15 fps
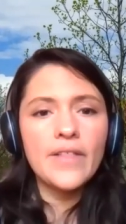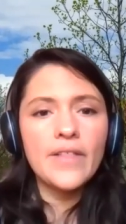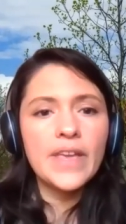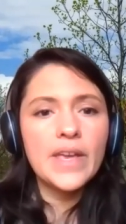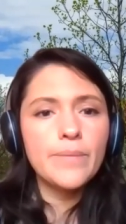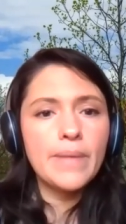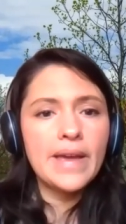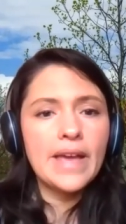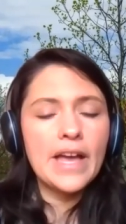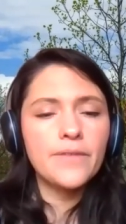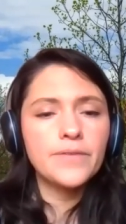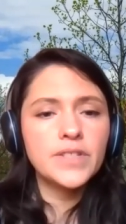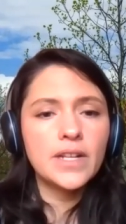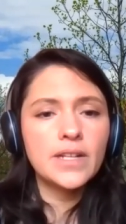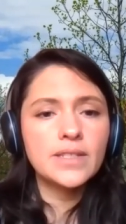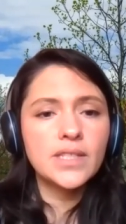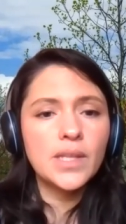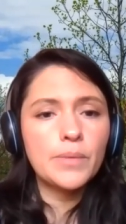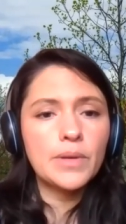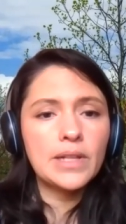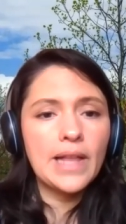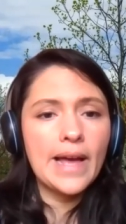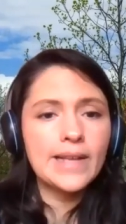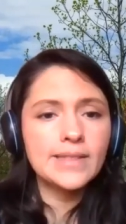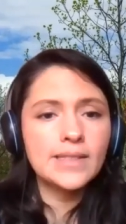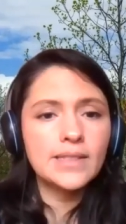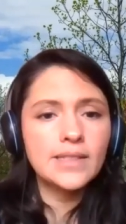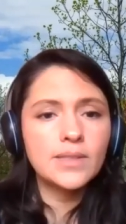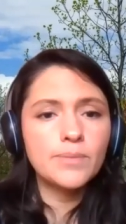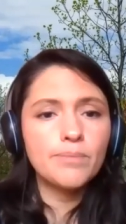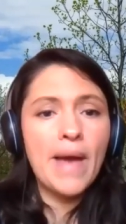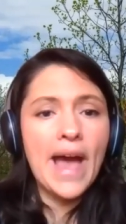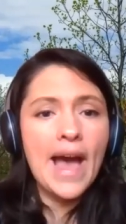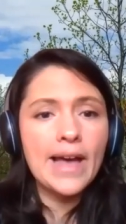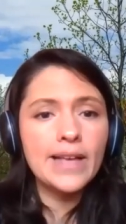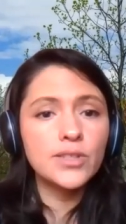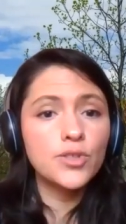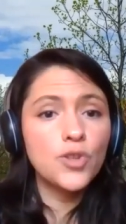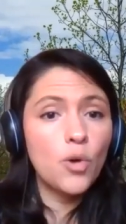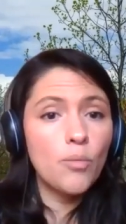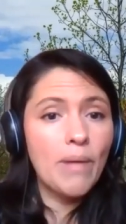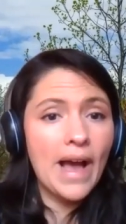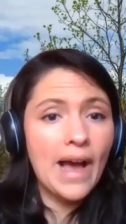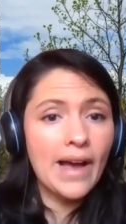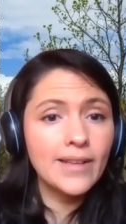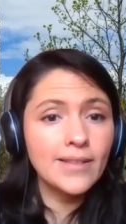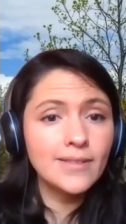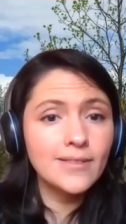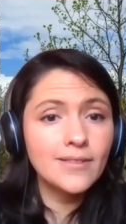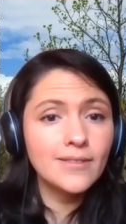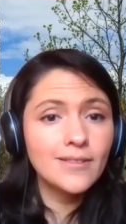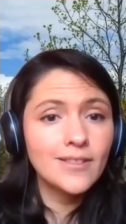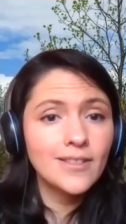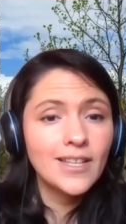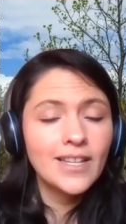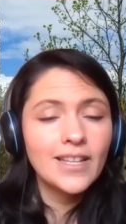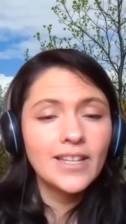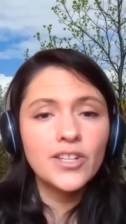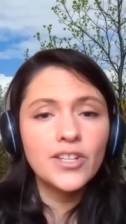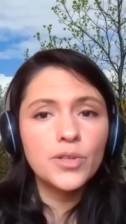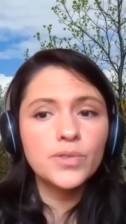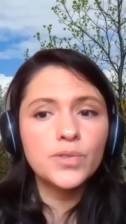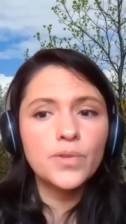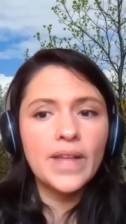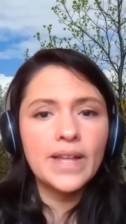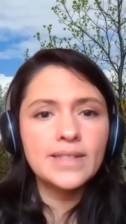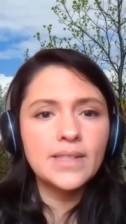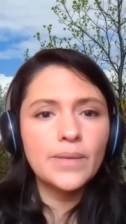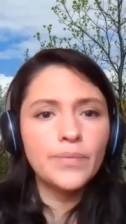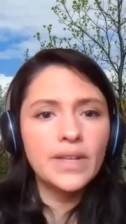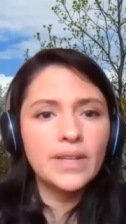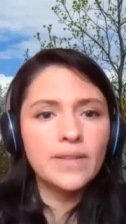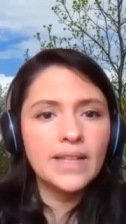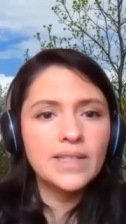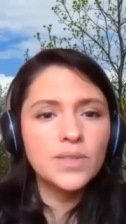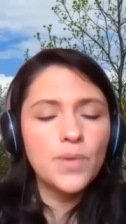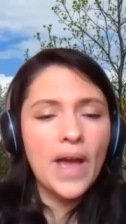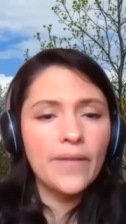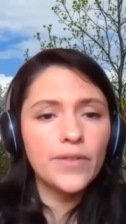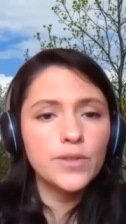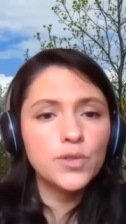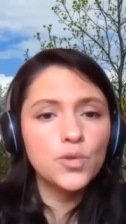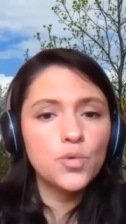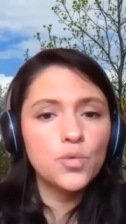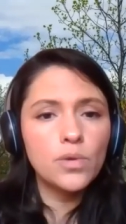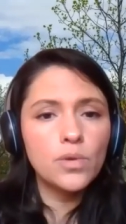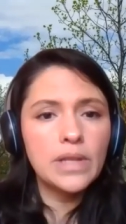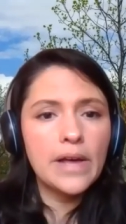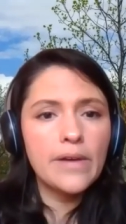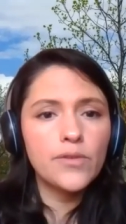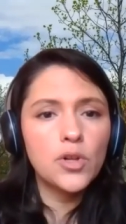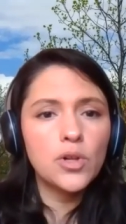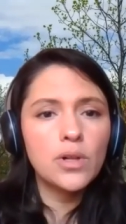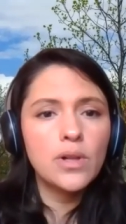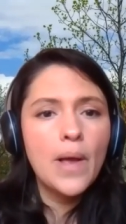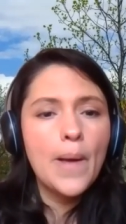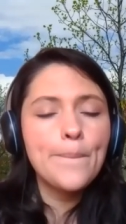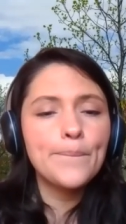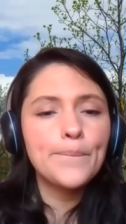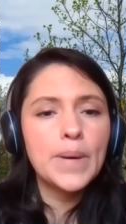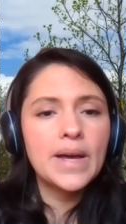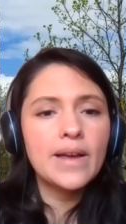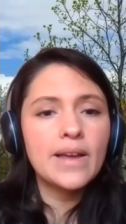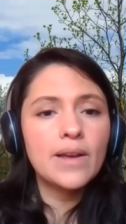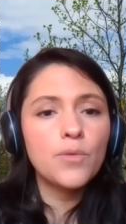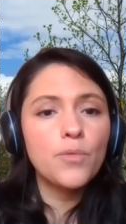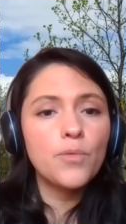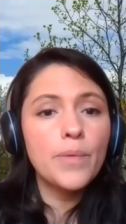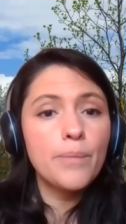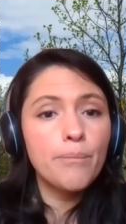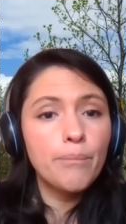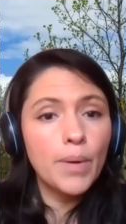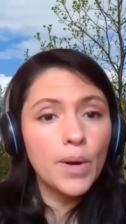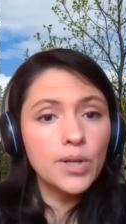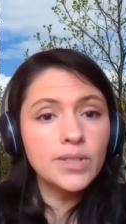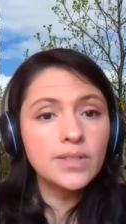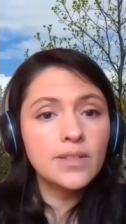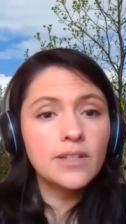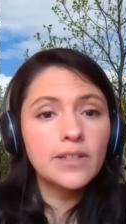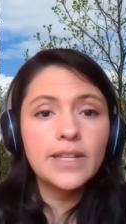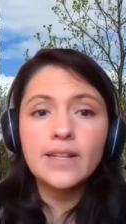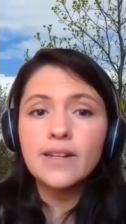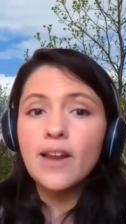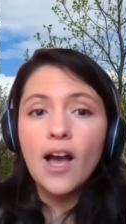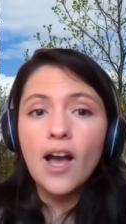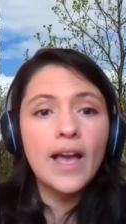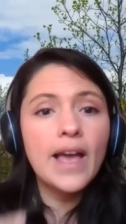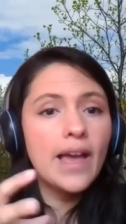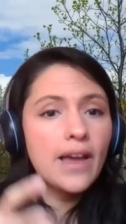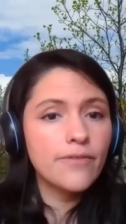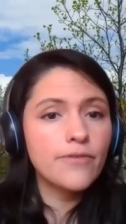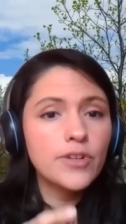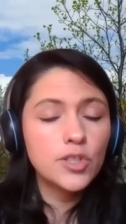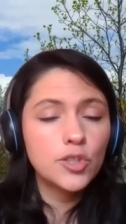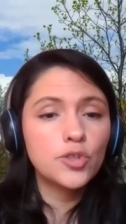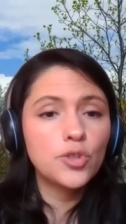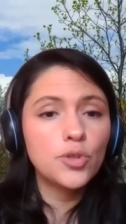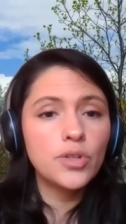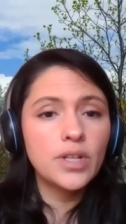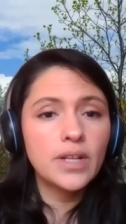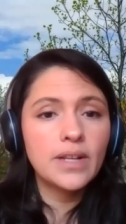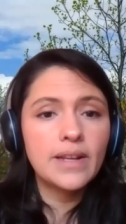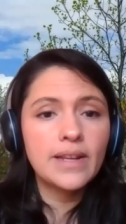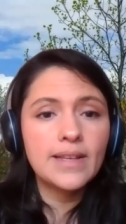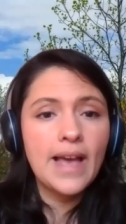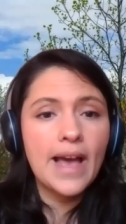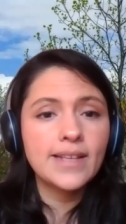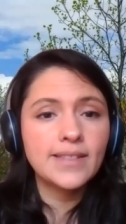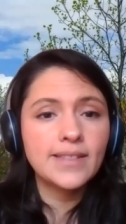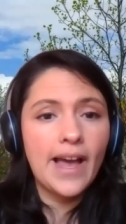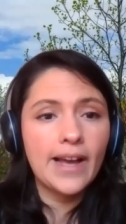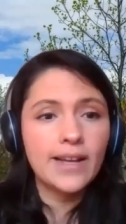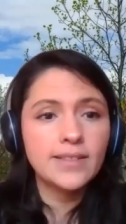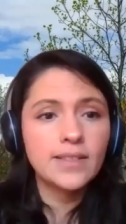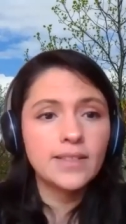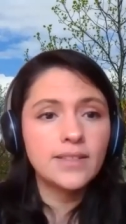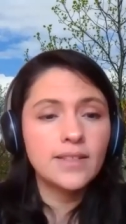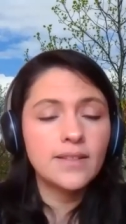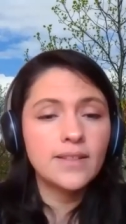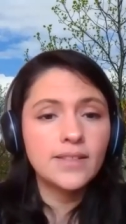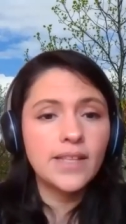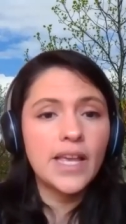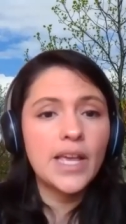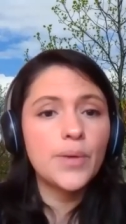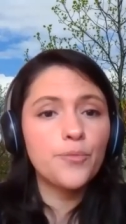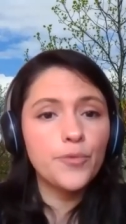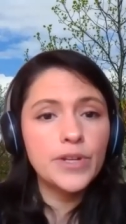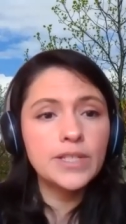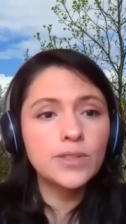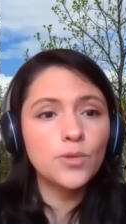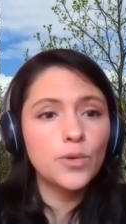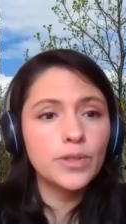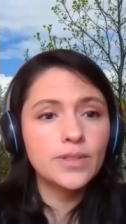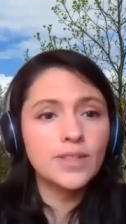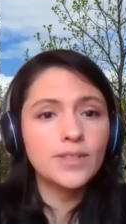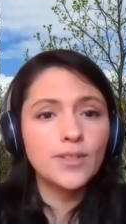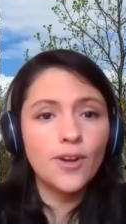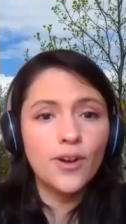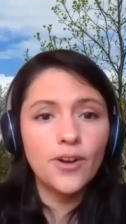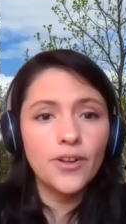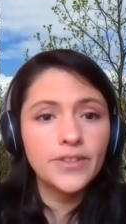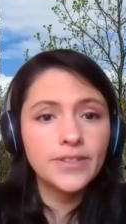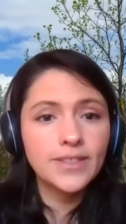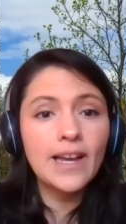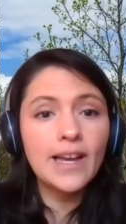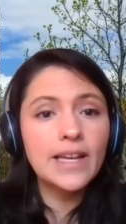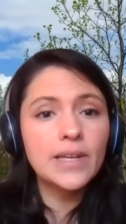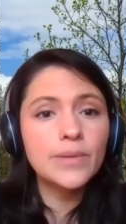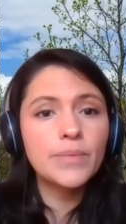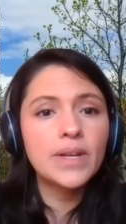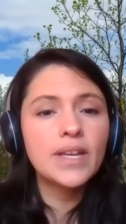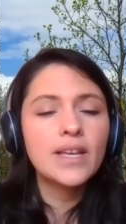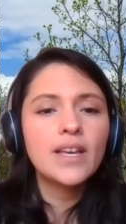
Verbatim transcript: They may have done some classes pass, no pass, you know, so that's something that's at the school level, but personally, not every student has access to the same resources all the time.